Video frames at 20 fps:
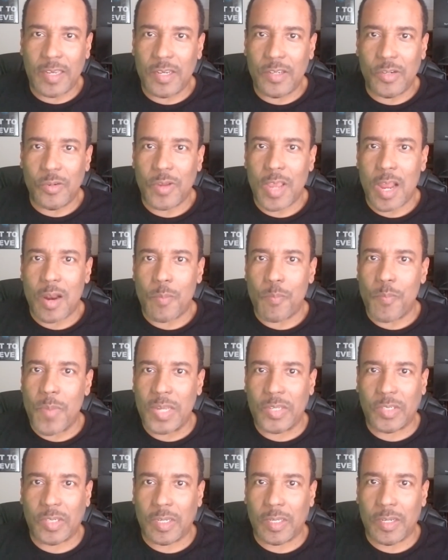that you got a
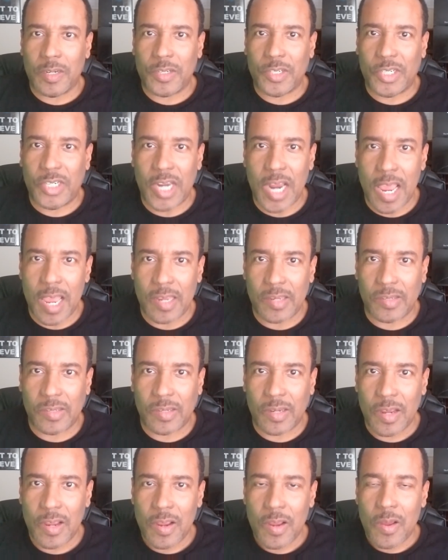muscular chest